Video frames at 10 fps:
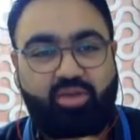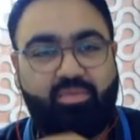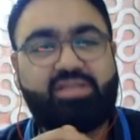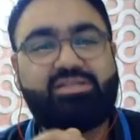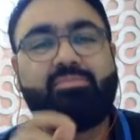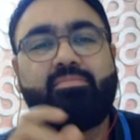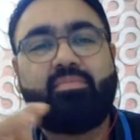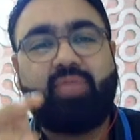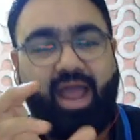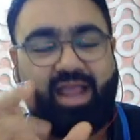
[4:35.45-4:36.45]
So
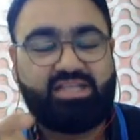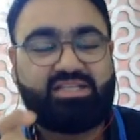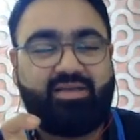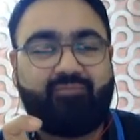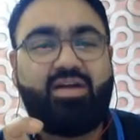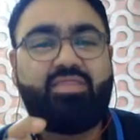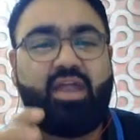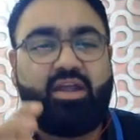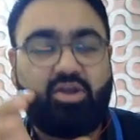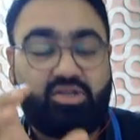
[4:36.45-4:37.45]
liberalism is someone
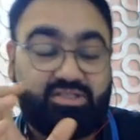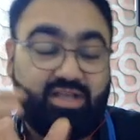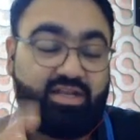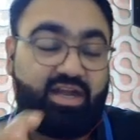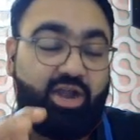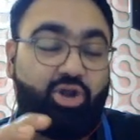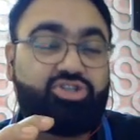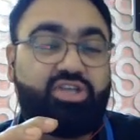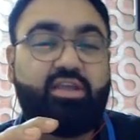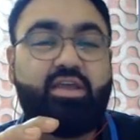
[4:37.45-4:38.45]
that is an
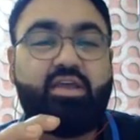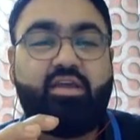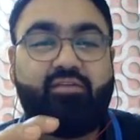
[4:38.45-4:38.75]
ideology